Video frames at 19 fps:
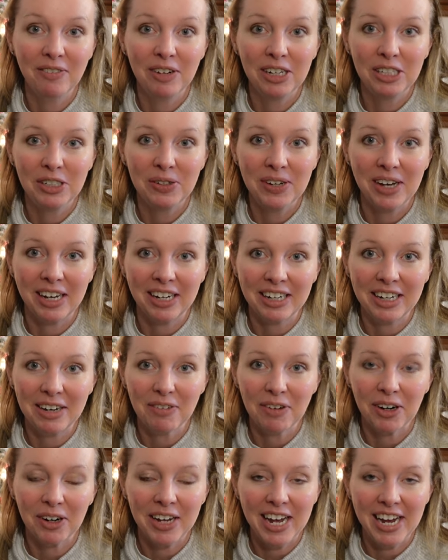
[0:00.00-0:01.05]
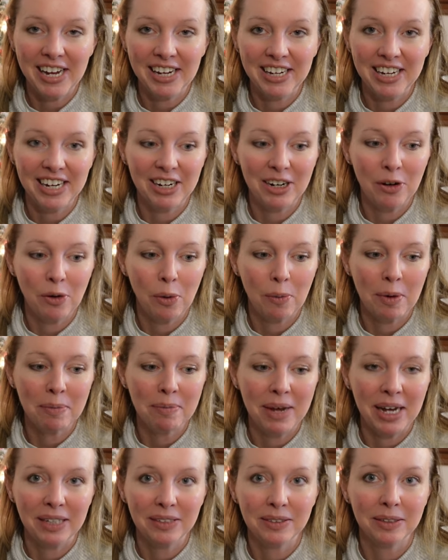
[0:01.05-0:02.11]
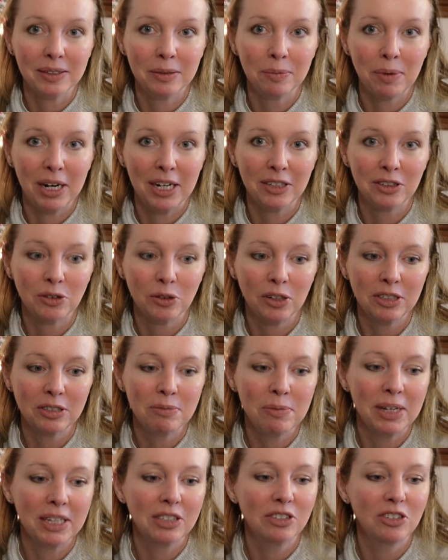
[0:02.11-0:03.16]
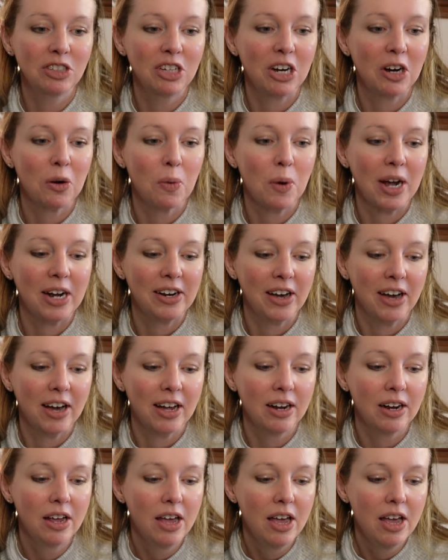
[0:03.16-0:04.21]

We do not give her candy on a normal basis, but it's Christmas, so why not?